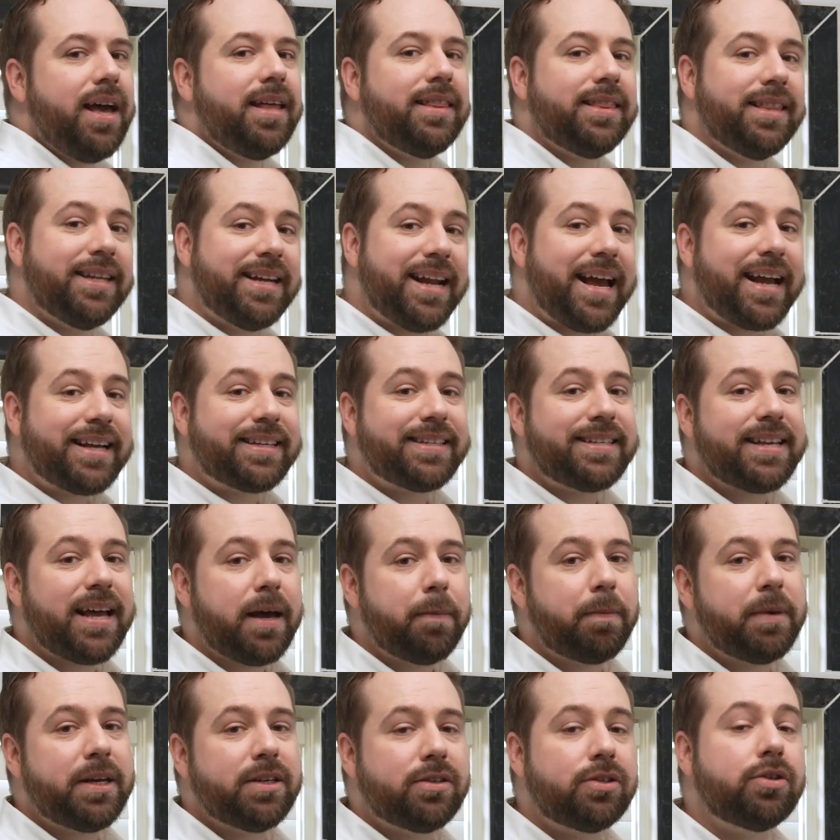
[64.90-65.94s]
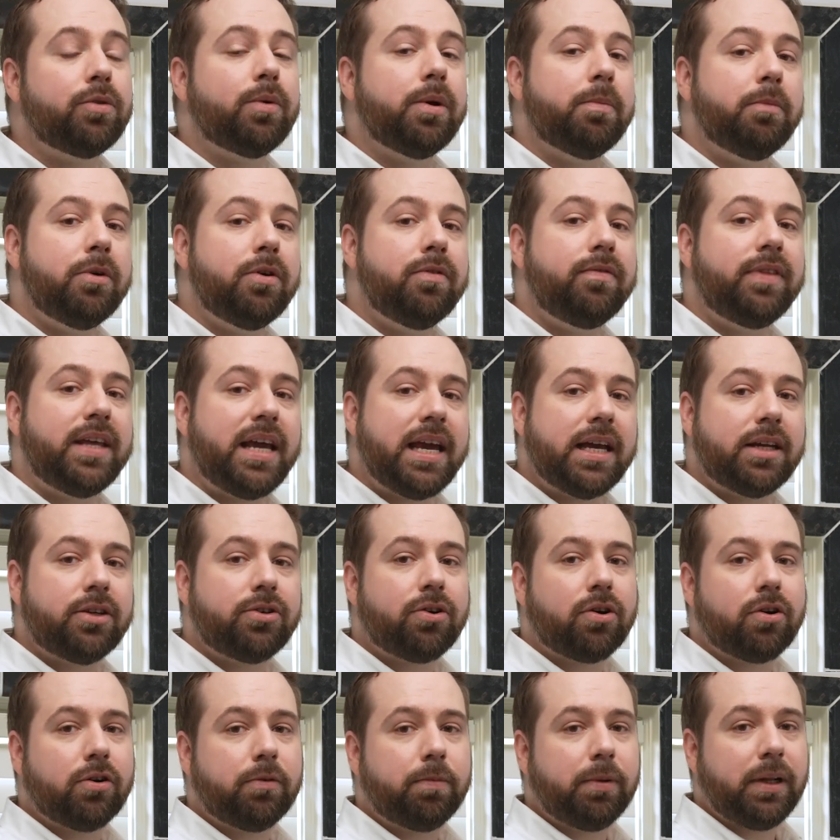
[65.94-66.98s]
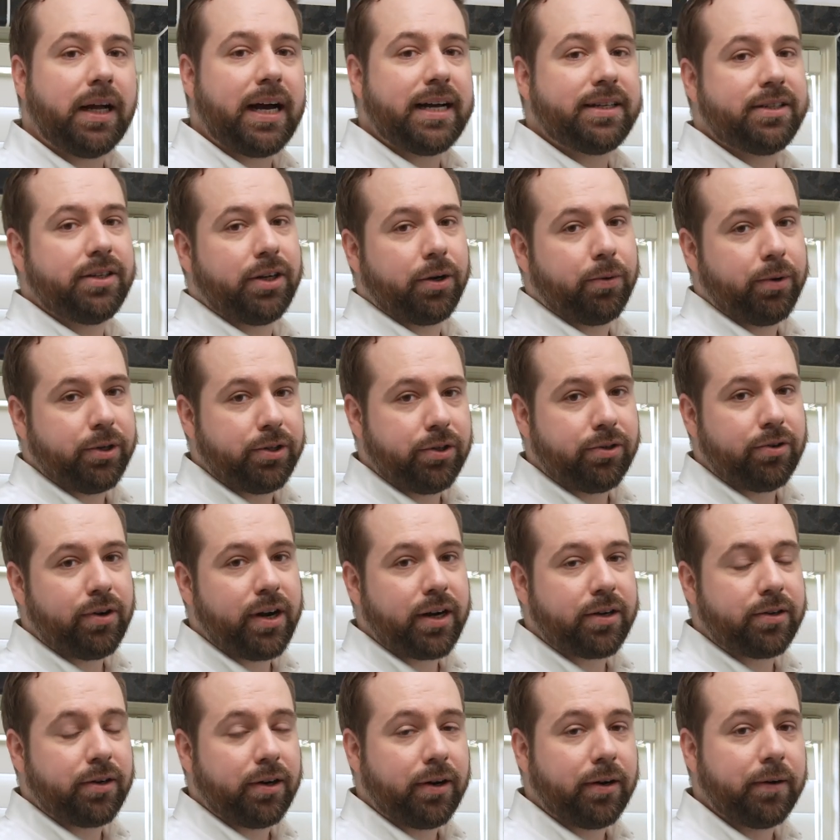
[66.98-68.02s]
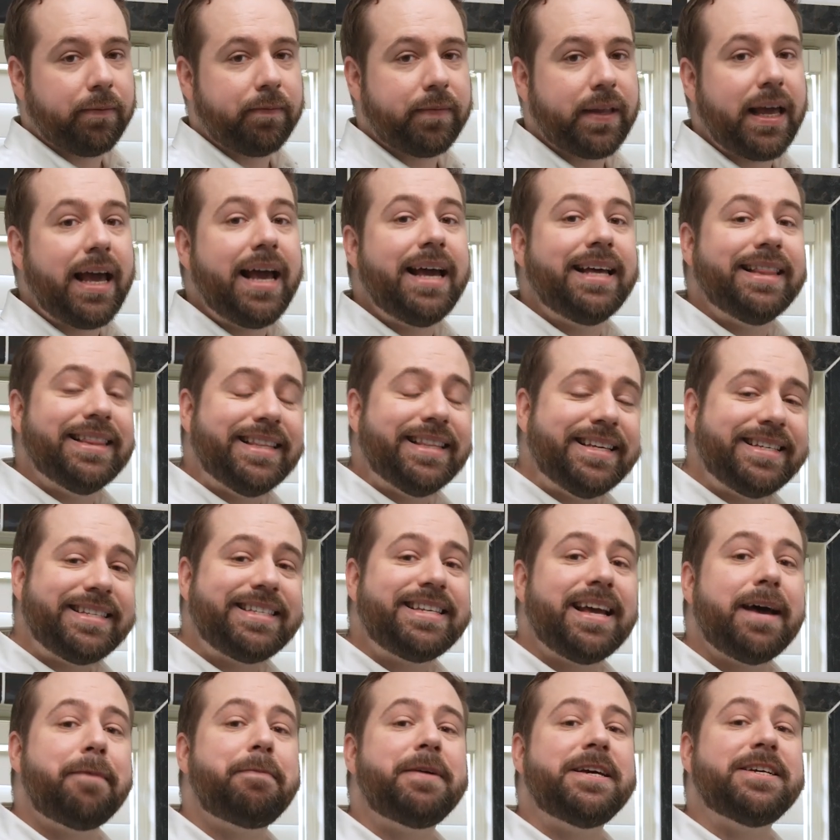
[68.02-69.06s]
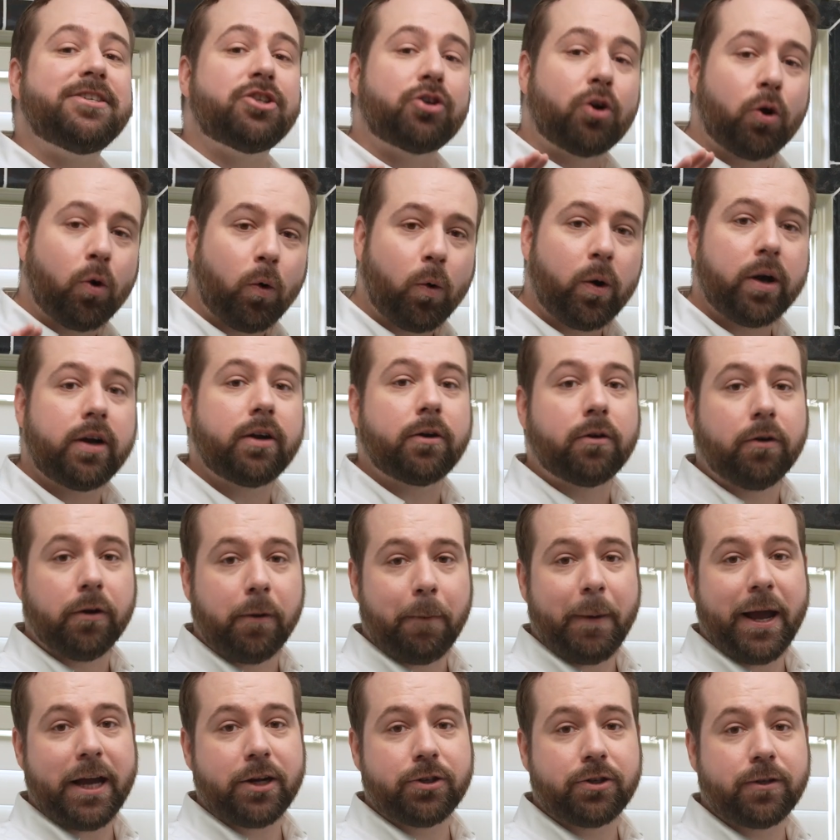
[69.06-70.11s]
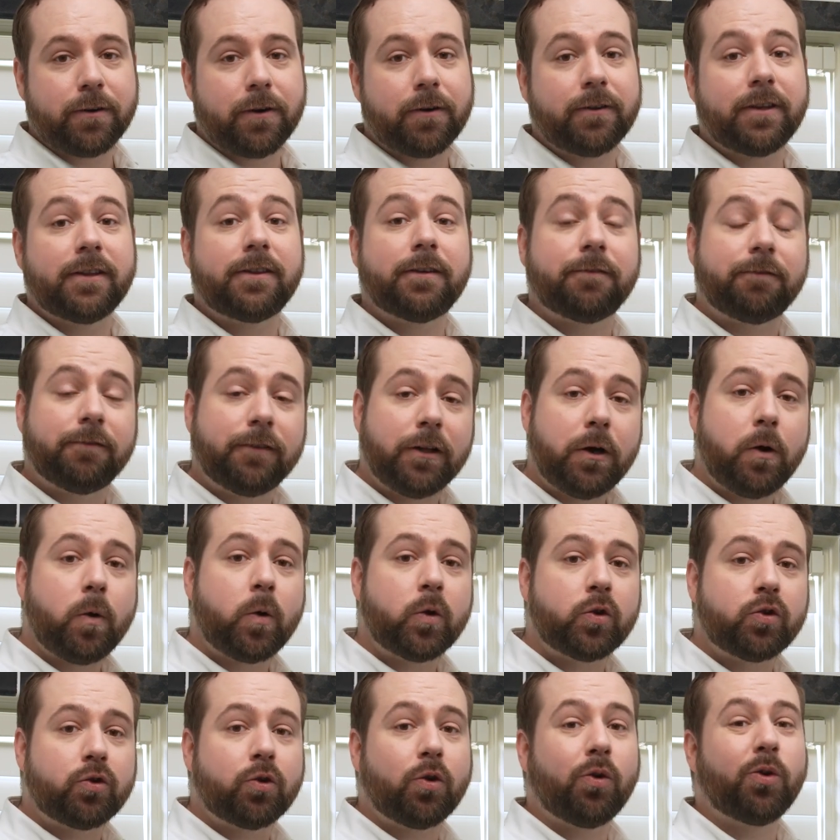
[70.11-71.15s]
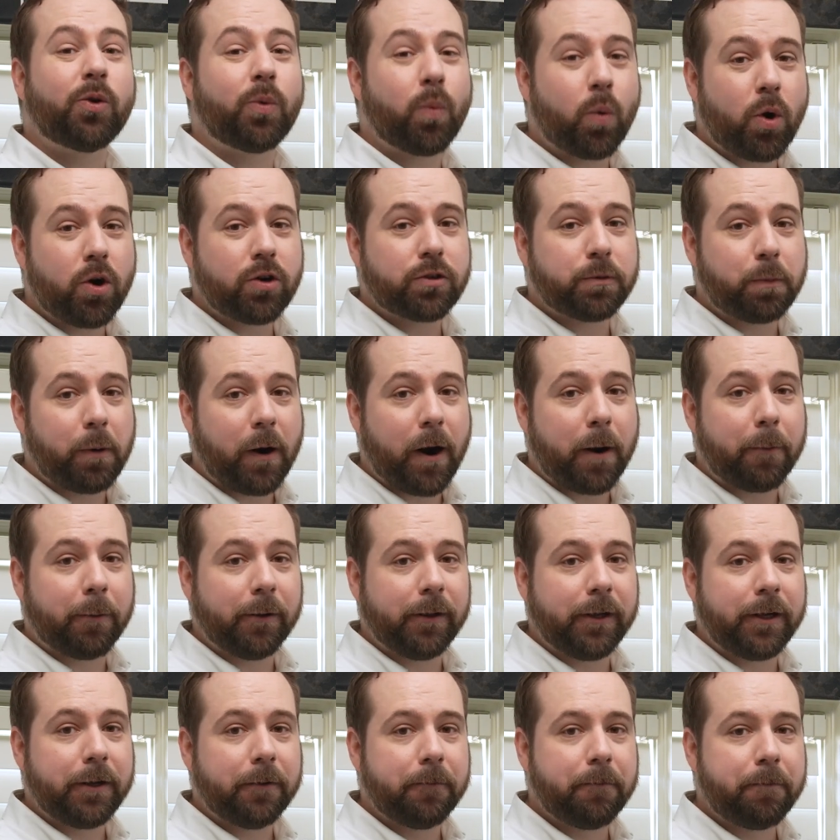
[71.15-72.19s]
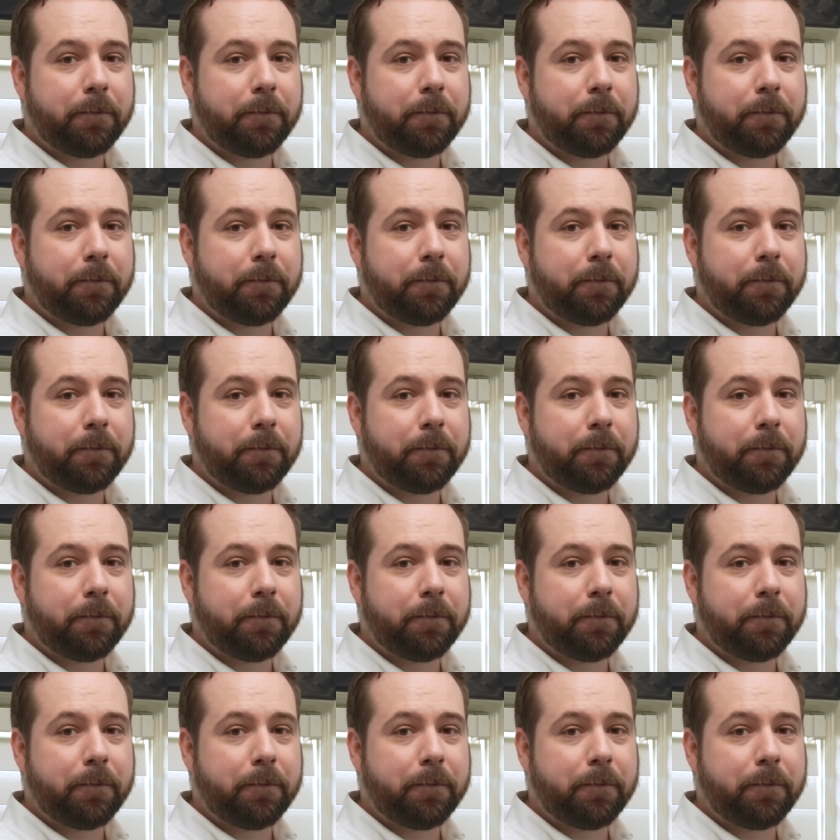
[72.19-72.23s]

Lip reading: The next step is to remove the internal plastic restrictor. This step is critical to make sure that the flow controller works properly.